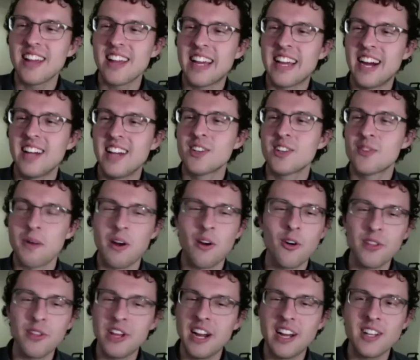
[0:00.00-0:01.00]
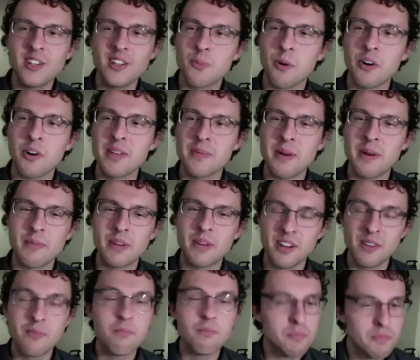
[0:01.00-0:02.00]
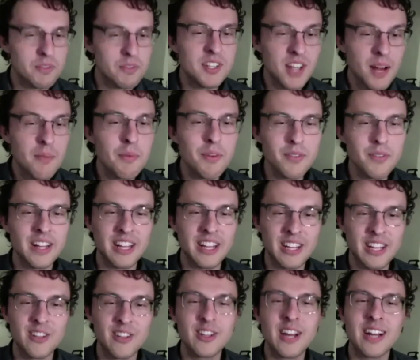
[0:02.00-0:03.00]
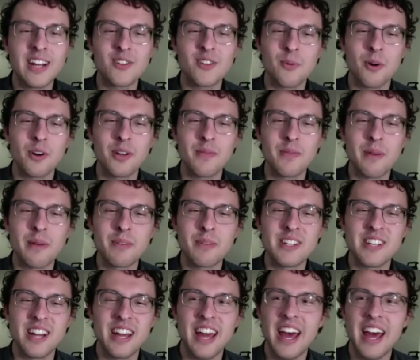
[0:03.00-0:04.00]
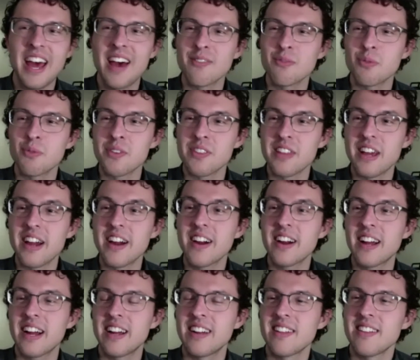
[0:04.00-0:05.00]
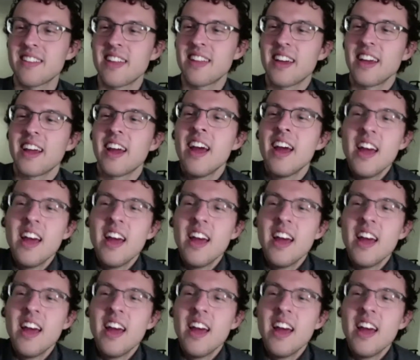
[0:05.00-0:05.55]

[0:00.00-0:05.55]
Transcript: all the college party memory, or some of like the good college party memories I have were there kind of thing.